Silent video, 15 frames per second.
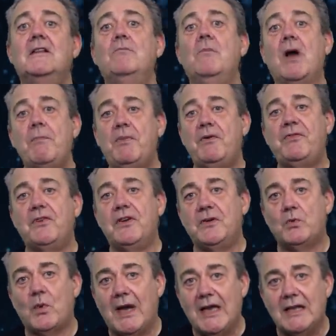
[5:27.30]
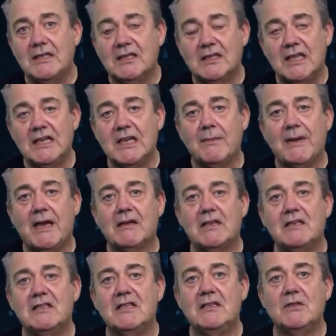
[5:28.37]
My preferred way to think about
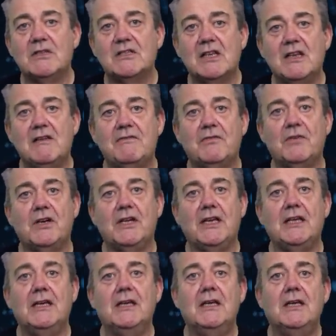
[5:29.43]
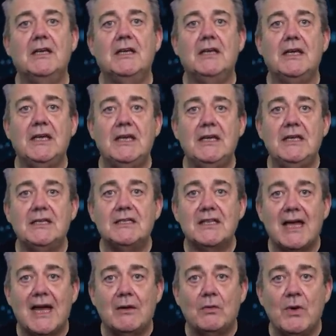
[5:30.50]
continuous delivery is
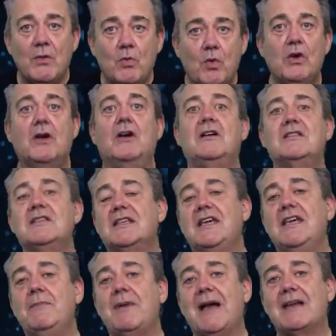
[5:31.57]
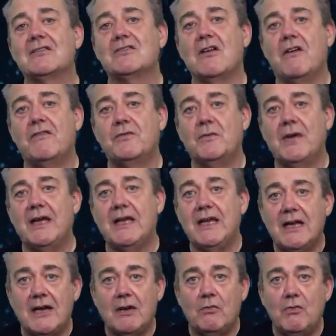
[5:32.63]
that we work to keep our software
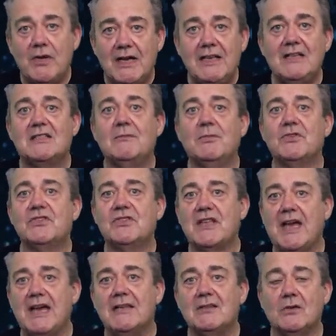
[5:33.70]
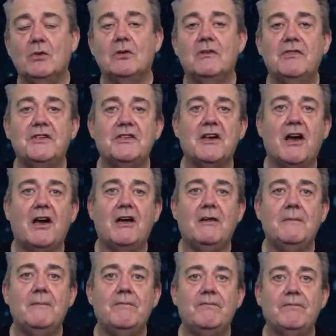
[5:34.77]
in a releasable state all of the
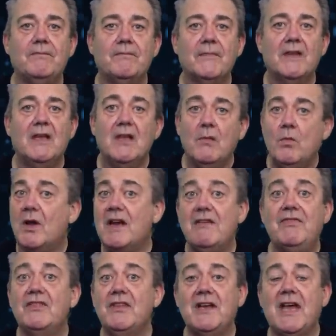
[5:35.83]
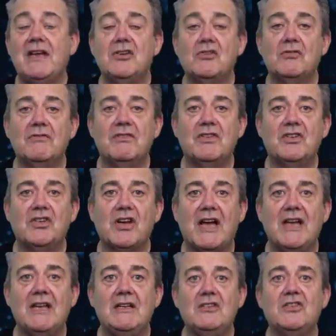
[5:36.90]
time. Whatever the nature of the
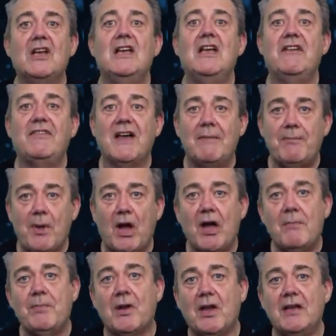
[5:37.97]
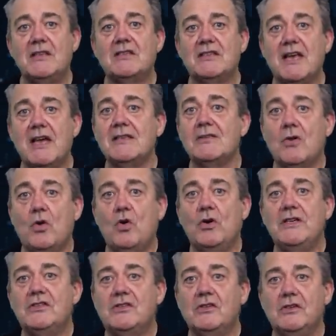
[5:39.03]
change, if our pipeline says all
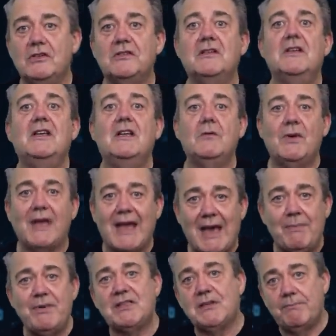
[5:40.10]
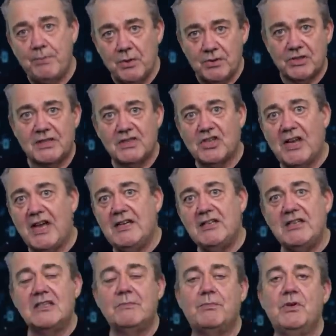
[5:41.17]
is good, we're happy to push the change
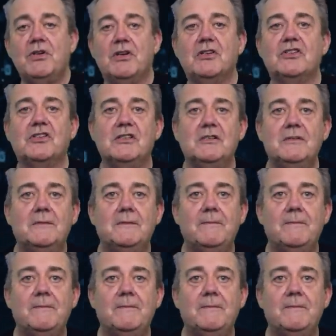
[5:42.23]
into production.